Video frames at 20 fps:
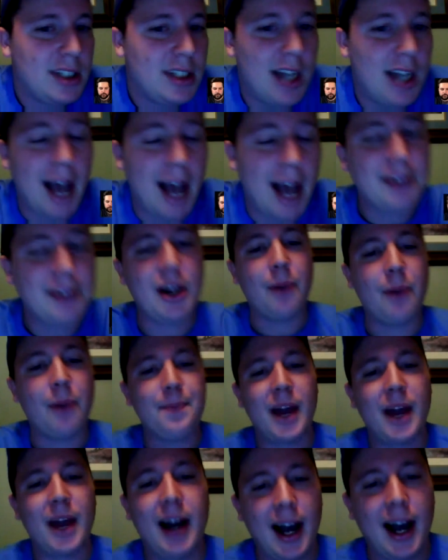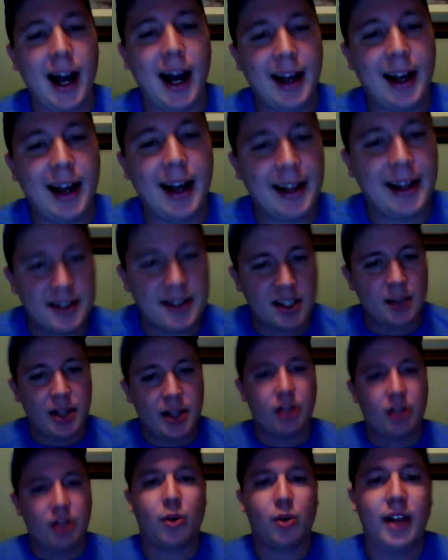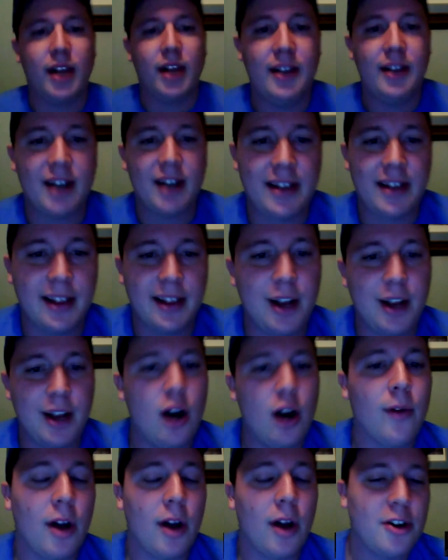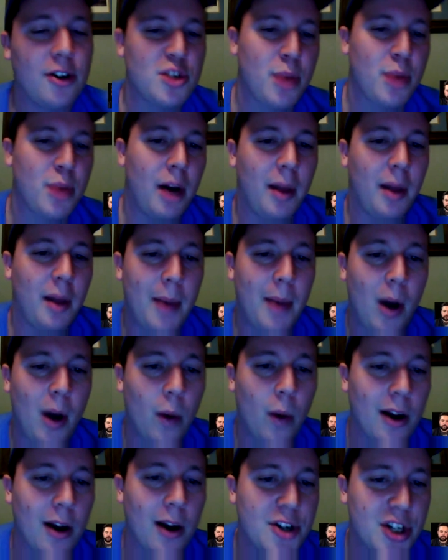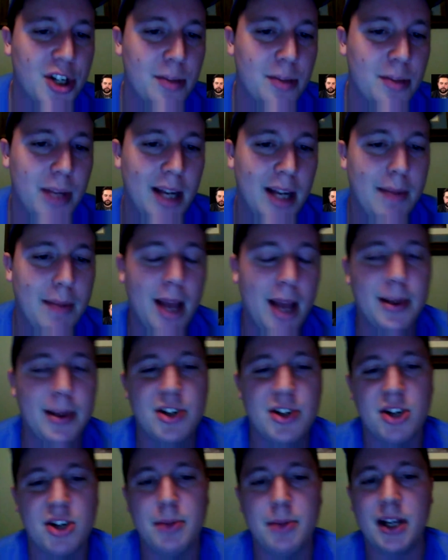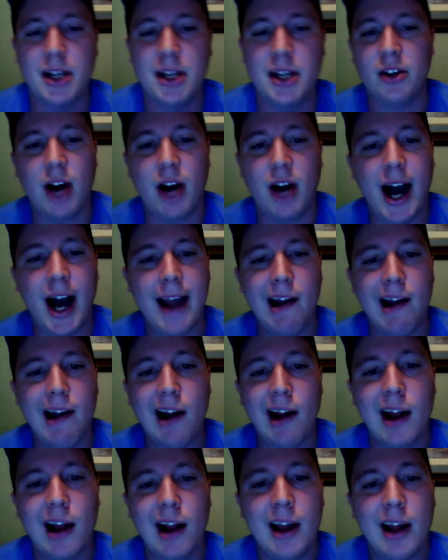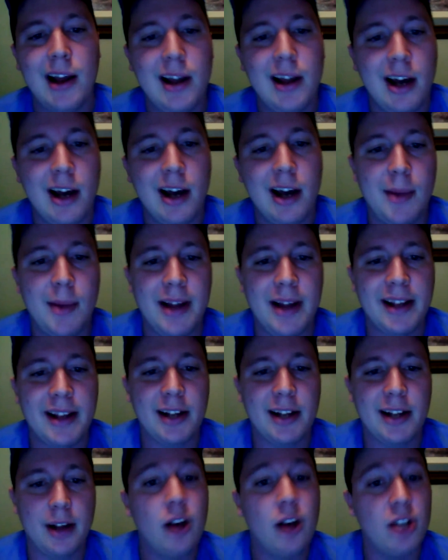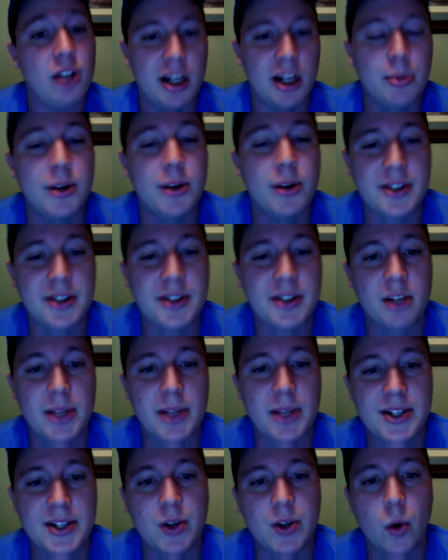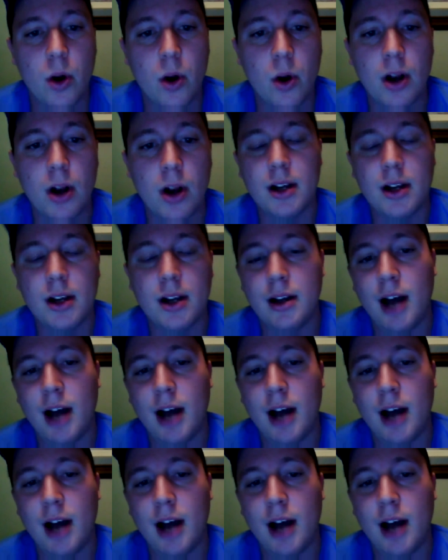I don't know. I think this is going to be a little more even. I think the over-under is probably about where it should be. Maybe it should be a little higher. I think a lot of points are going to be scored.